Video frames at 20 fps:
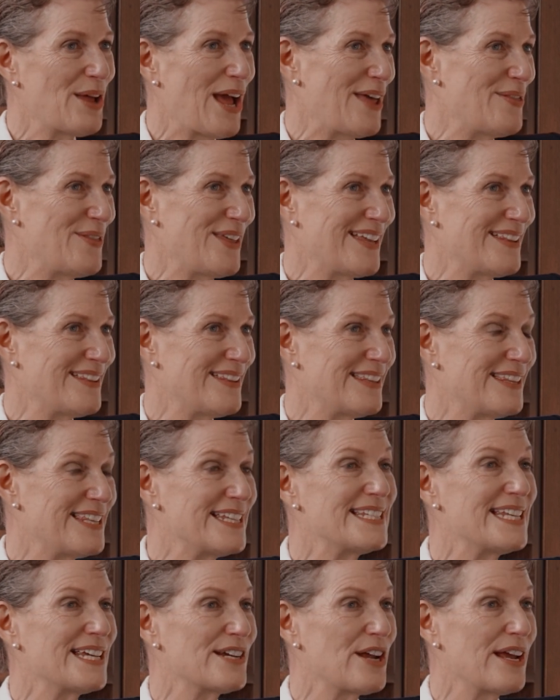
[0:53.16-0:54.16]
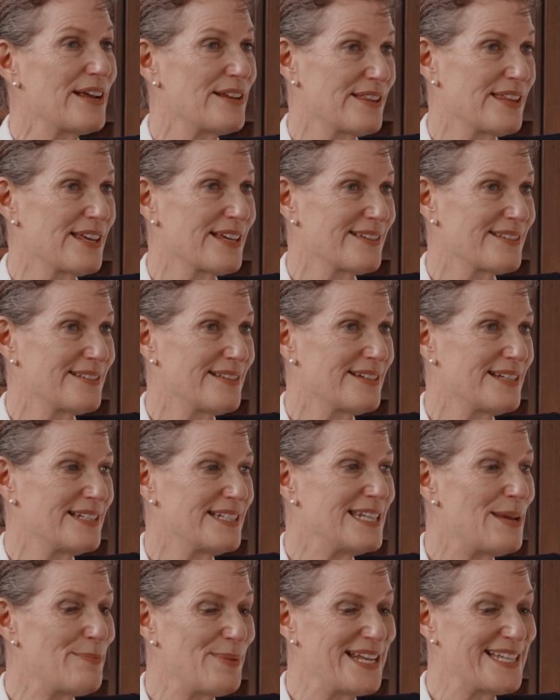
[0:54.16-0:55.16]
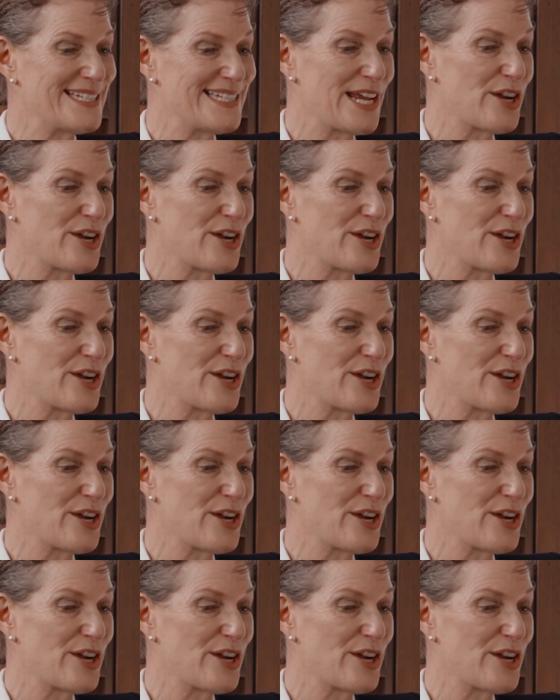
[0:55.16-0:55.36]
and then the Deputy